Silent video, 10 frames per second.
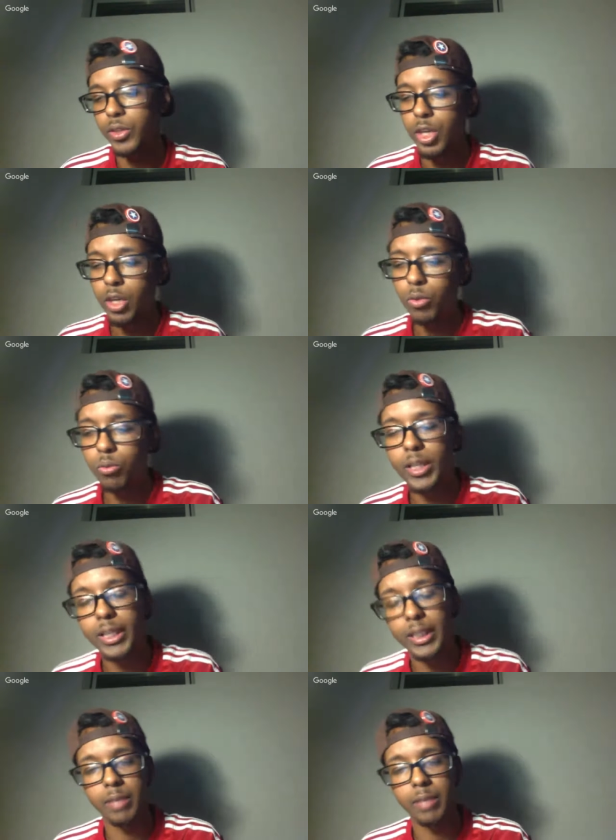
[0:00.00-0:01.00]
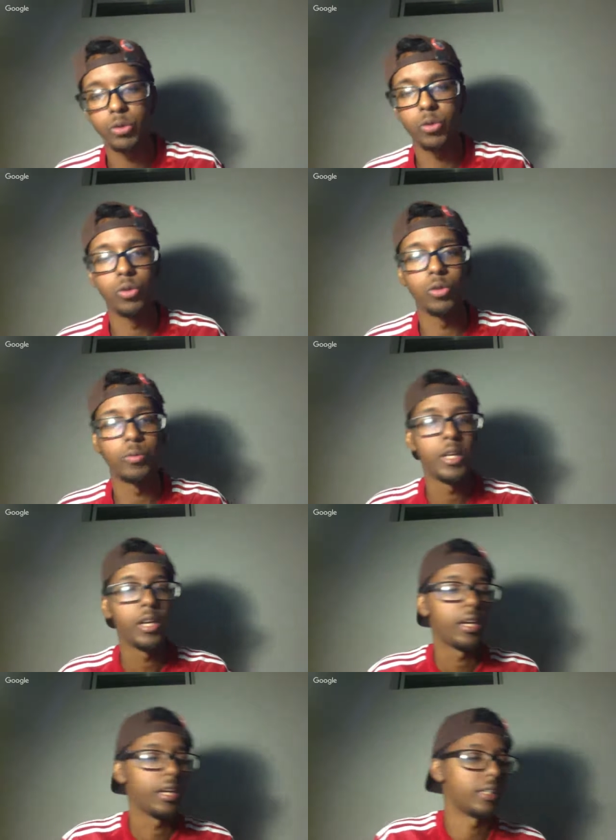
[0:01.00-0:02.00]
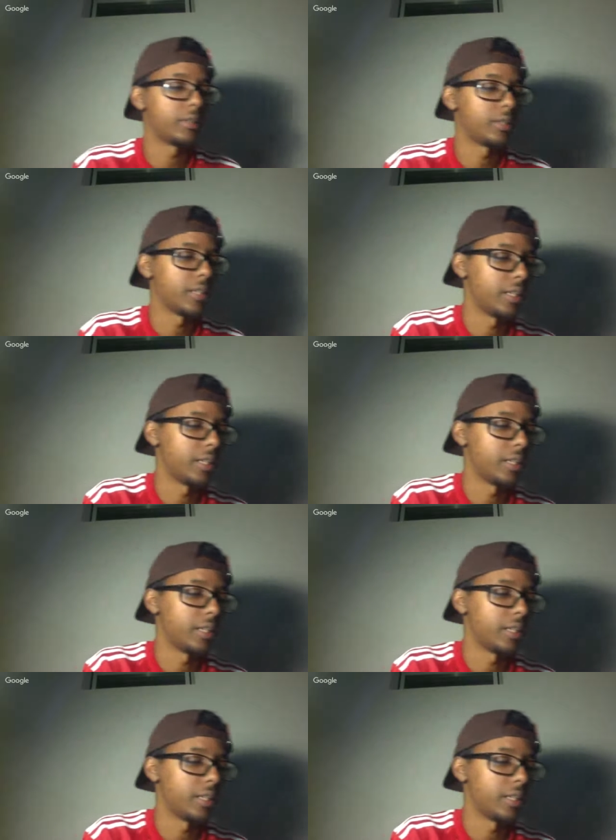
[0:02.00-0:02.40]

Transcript: Rick and them's group. It's it,